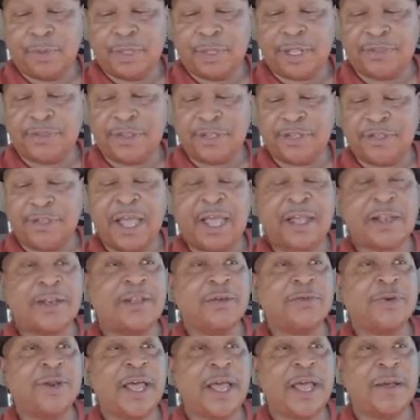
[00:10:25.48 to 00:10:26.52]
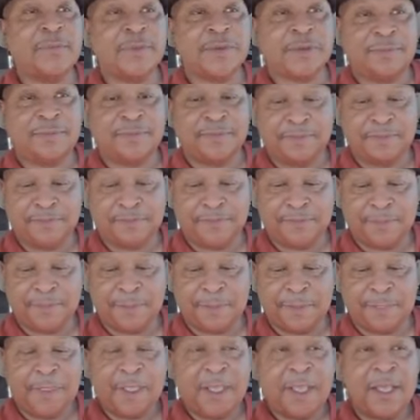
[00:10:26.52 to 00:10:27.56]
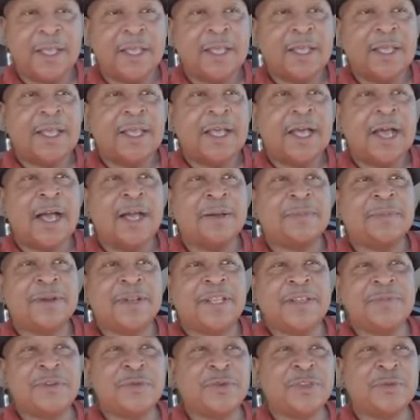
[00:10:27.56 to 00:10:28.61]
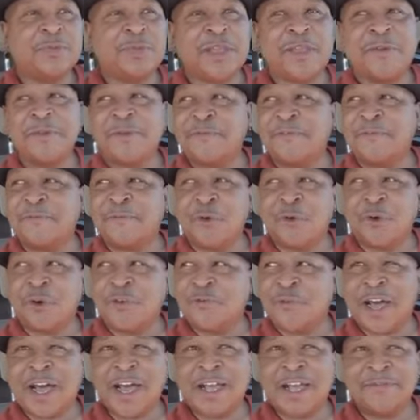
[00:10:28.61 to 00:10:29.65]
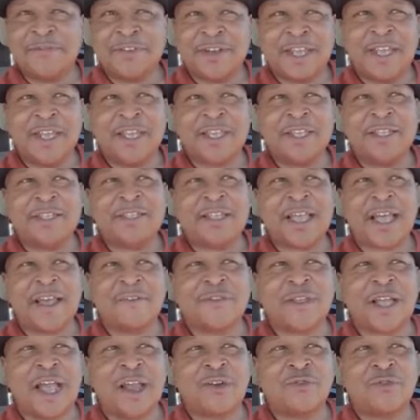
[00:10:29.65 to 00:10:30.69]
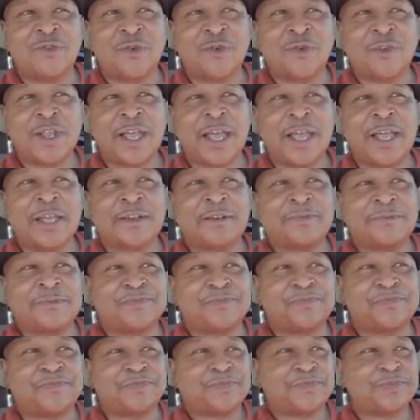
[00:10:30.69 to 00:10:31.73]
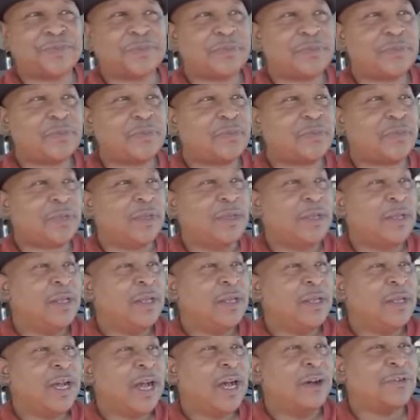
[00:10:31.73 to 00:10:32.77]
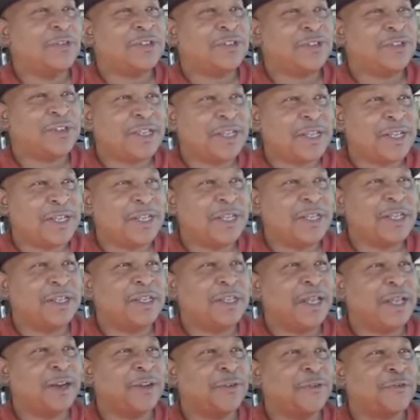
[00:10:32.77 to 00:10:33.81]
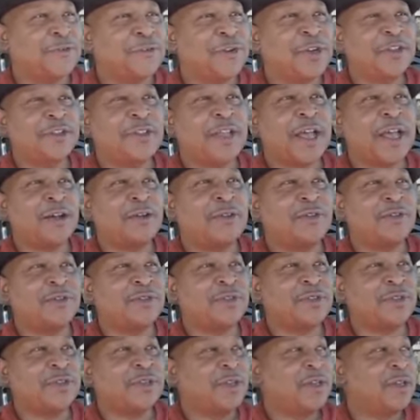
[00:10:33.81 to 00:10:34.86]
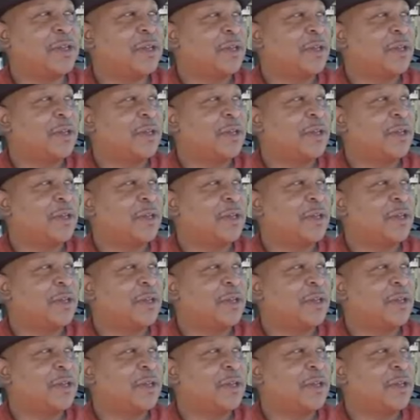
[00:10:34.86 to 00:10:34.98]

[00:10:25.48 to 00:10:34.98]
that's exactly what happened. I believe it was maybe 4 or 5 days after I wrote that. I was sitting in a friend's house.